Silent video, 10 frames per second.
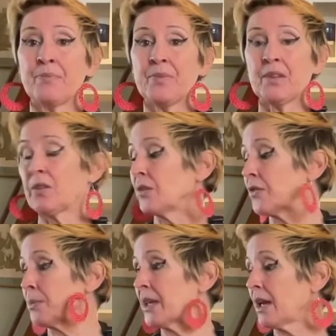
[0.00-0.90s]
This is
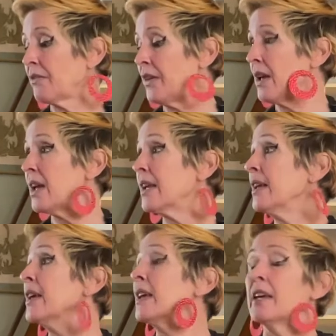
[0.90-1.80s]
from the cafe,
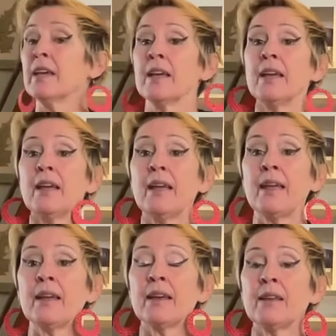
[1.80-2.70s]

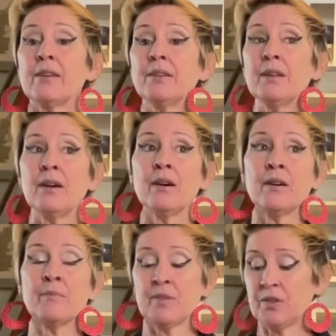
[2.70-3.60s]
and
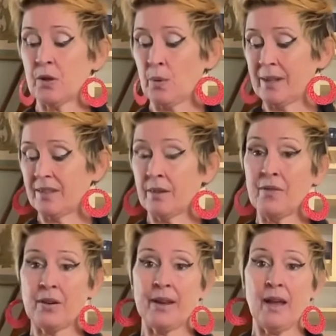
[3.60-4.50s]
so it's a
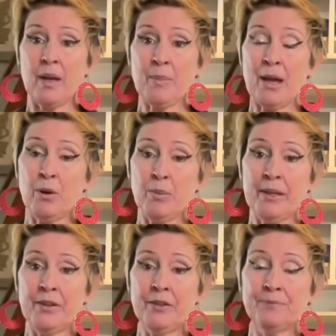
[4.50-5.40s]
very high-power
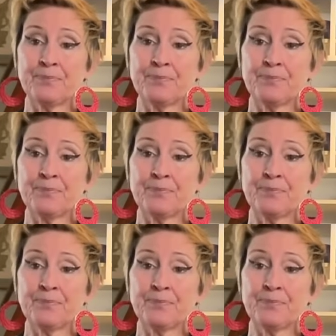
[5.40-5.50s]
blender.